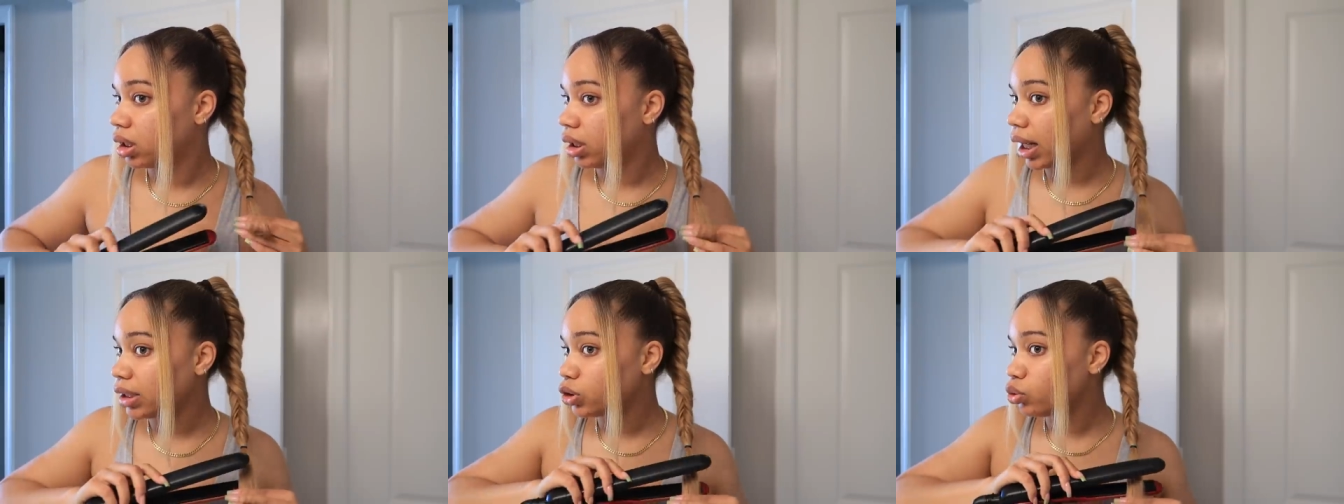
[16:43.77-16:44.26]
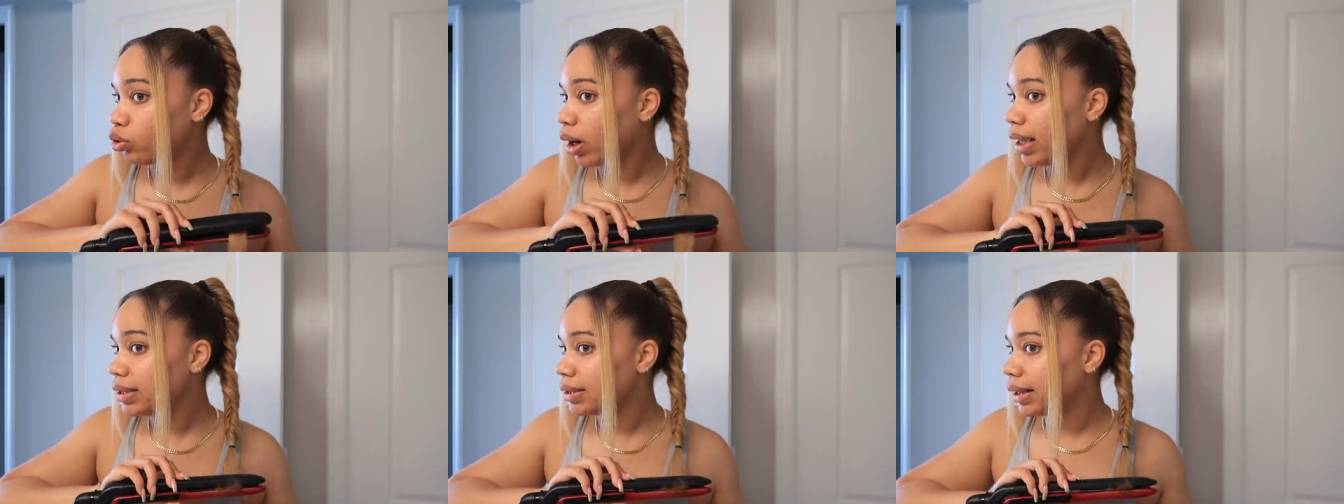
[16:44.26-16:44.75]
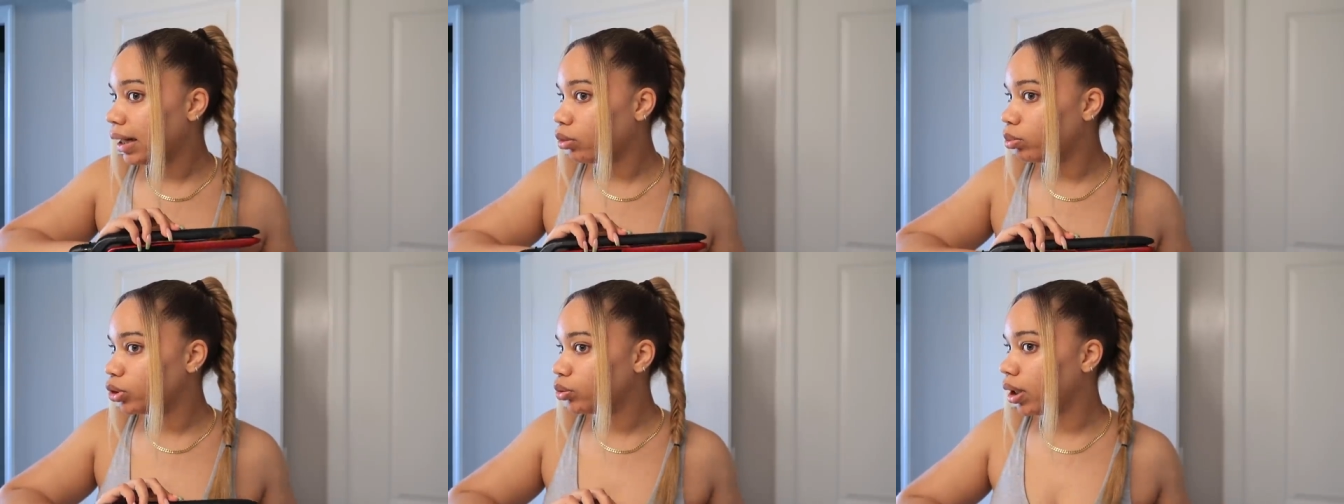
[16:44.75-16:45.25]
not too crazy though
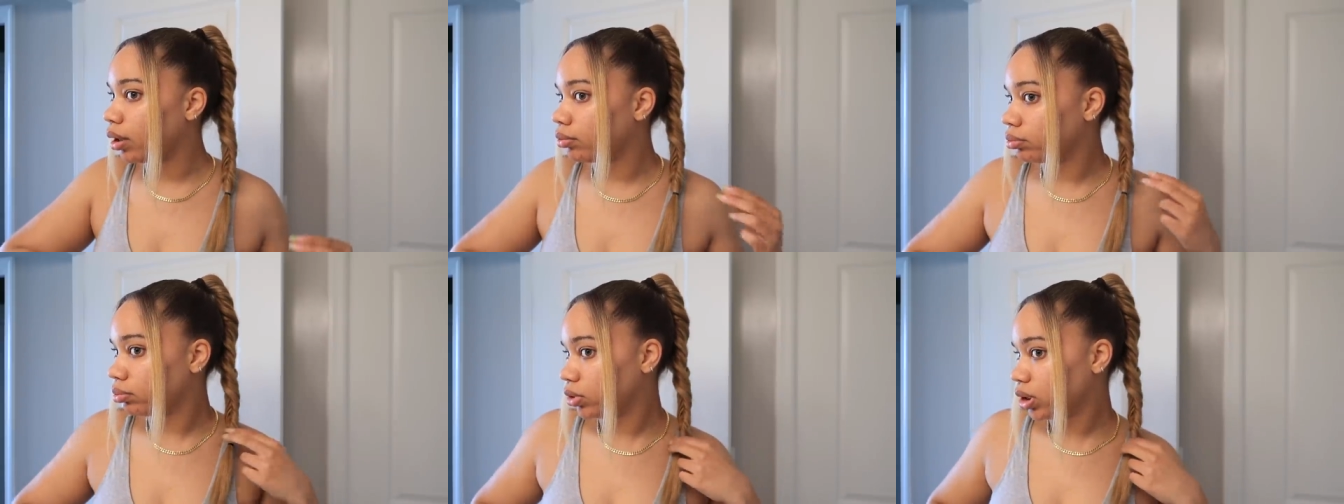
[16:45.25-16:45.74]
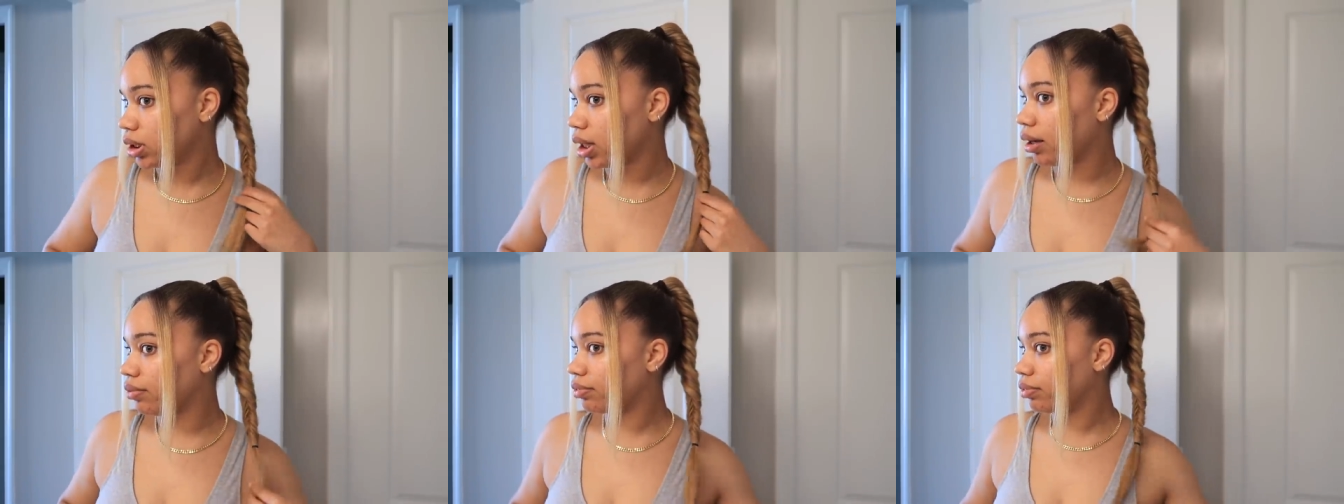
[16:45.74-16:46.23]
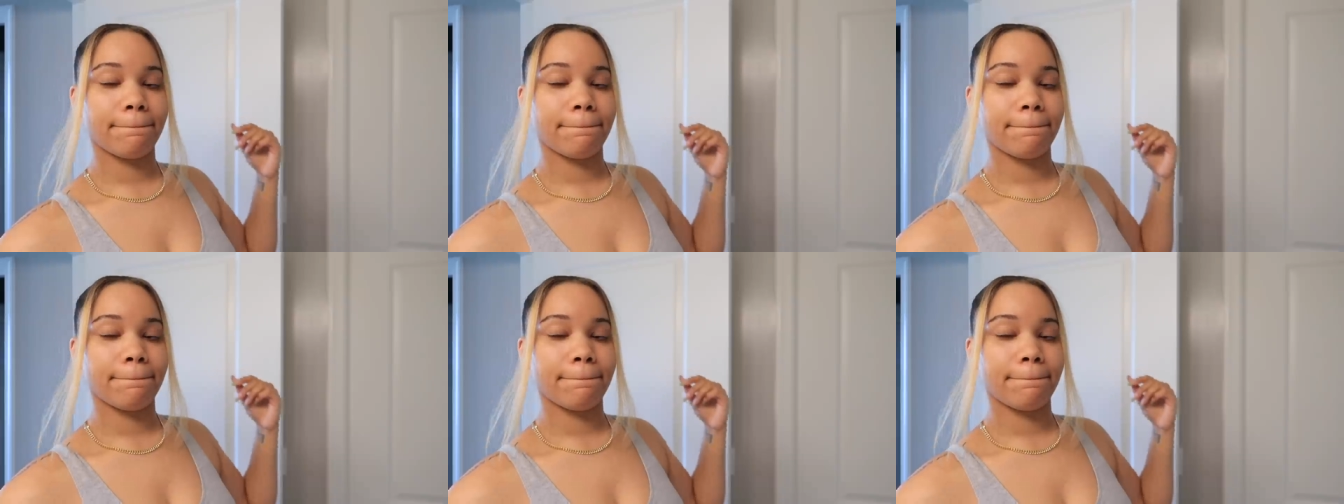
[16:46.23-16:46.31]
but you know just enough